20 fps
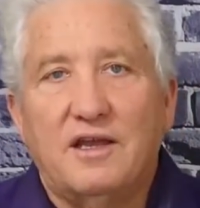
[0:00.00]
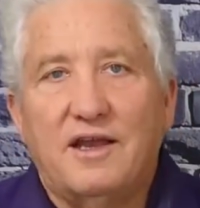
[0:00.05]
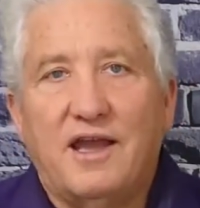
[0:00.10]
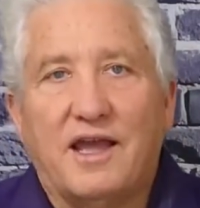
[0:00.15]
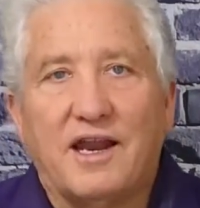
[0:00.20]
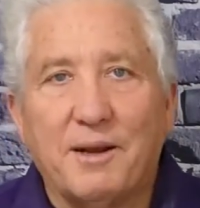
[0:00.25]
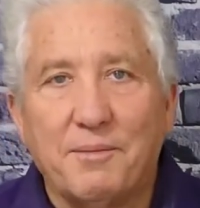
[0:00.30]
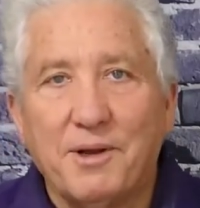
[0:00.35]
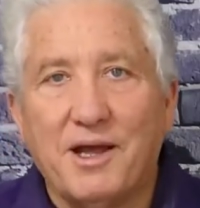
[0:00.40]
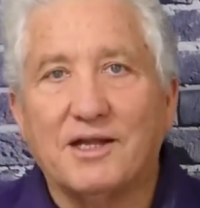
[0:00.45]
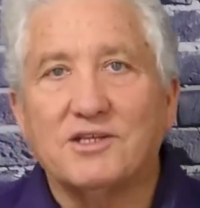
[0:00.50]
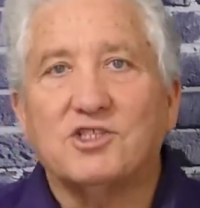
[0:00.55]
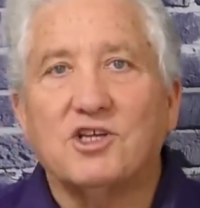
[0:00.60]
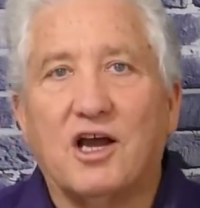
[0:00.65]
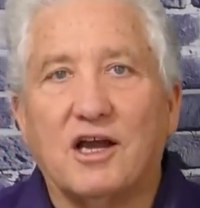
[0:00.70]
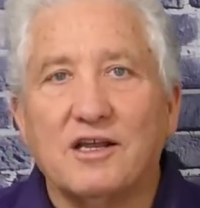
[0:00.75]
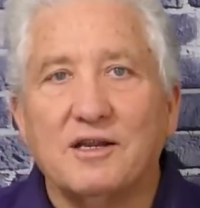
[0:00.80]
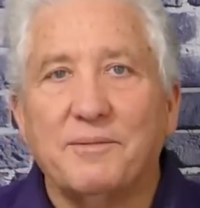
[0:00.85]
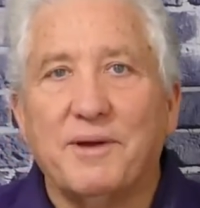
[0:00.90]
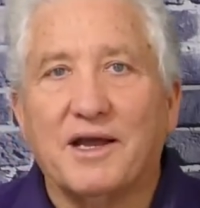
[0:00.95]
And I'm not
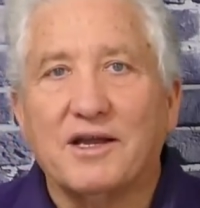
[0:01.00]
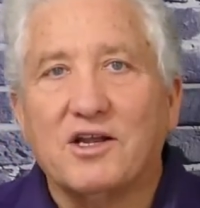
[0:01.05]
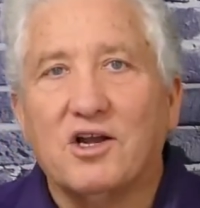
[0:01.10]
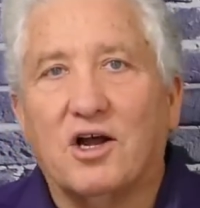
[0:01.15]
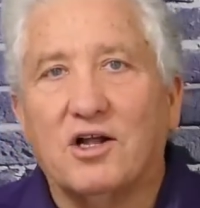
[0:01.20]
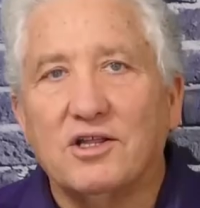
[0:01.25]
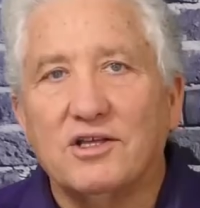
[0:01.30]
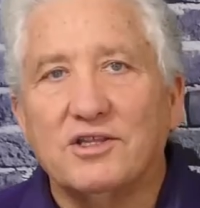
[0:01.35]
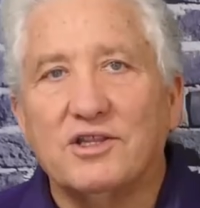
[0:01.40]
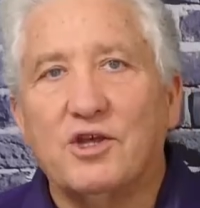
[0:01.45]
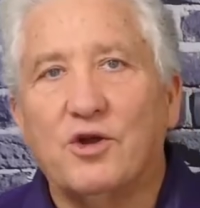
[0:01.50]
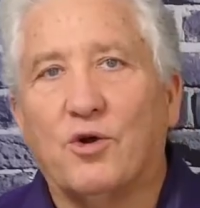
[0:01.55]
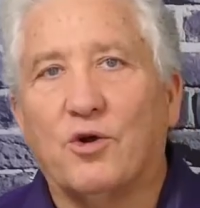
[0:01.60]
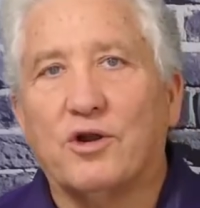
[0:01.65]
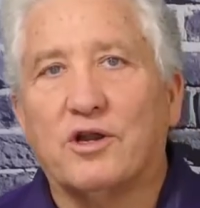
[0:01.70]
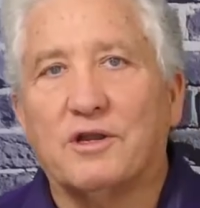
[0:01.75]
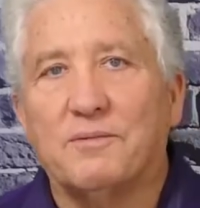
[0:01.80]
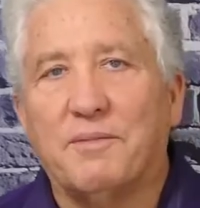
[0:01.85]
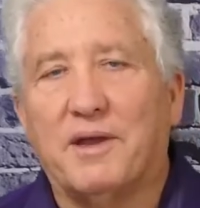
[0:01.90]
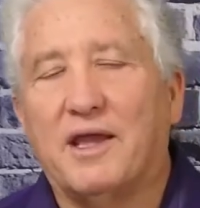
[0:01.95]
talking about calling the
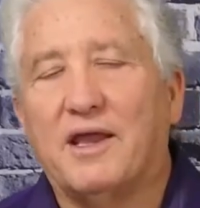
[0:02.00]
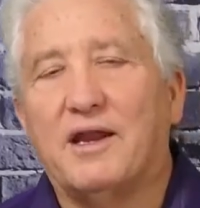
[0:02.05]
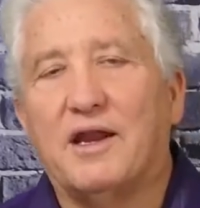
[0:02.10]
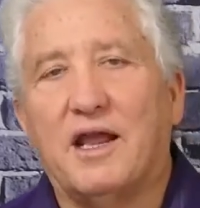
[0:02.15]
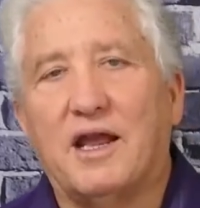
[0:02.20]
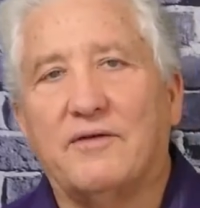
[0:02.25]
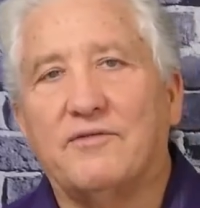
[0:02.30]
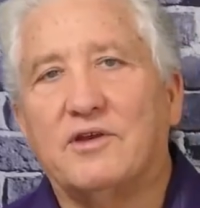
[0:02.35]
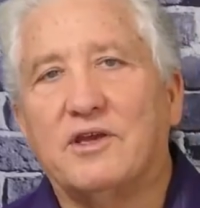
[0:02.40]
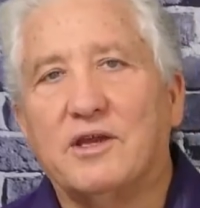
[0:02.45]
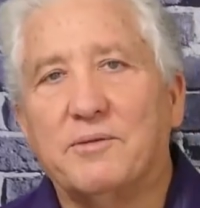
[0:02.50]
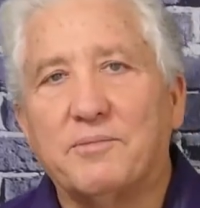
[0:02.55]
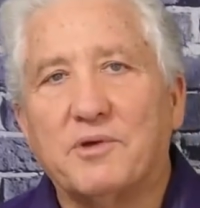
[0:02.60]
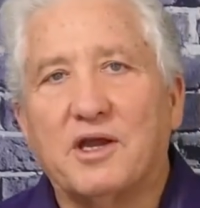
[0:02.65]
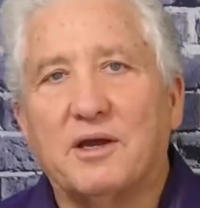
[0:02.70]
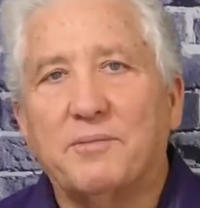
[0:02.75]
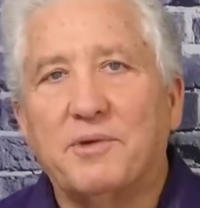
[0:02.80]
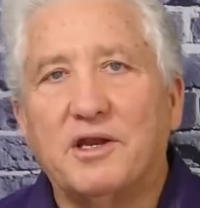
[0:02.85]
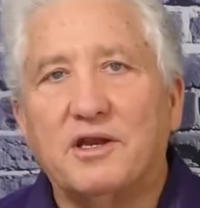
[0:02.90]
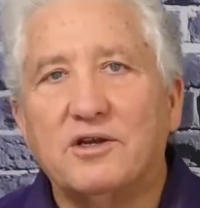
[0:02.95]
Orkin man and having him
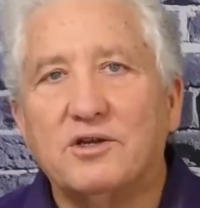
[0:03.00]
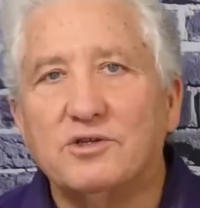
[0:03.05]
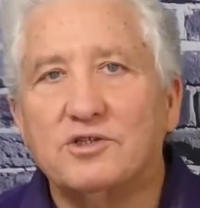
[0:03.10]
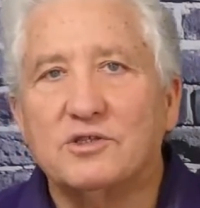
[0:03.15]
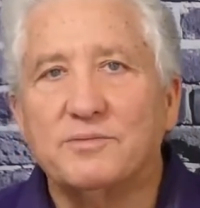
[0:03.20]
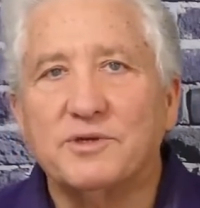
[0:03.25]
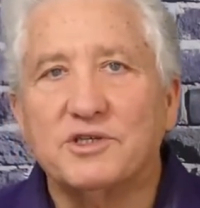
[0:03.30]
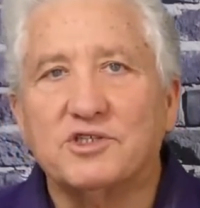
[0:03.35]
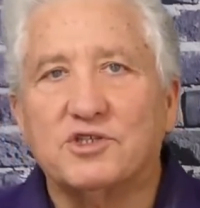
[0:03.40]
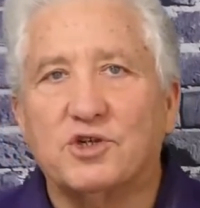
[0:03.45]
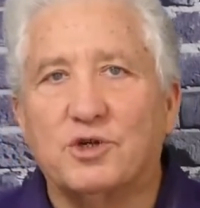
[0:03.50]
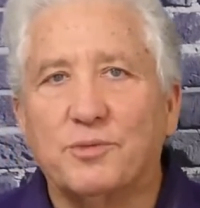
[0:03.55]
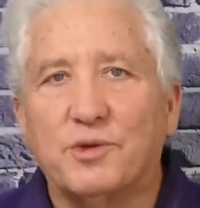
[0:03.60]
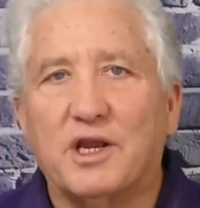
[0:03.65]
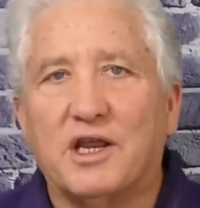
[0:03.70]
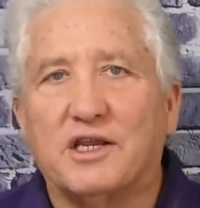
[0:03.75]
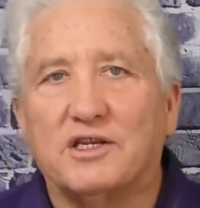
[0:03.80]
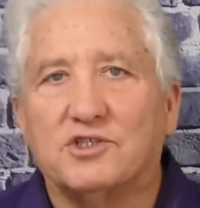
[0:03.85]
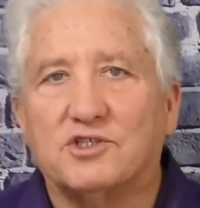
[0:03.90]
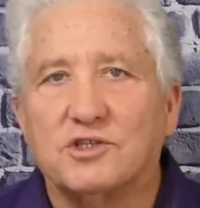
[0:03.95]
come in and do some
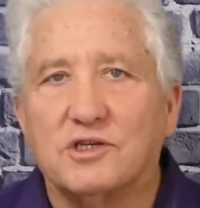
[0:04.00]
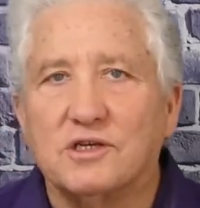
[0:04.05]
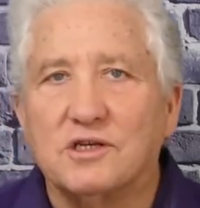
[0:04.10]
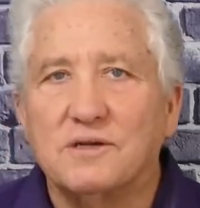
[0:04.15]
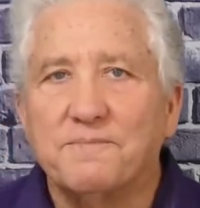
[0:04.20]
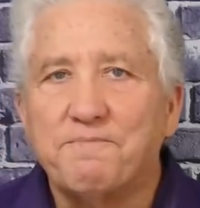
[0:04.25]
extermination.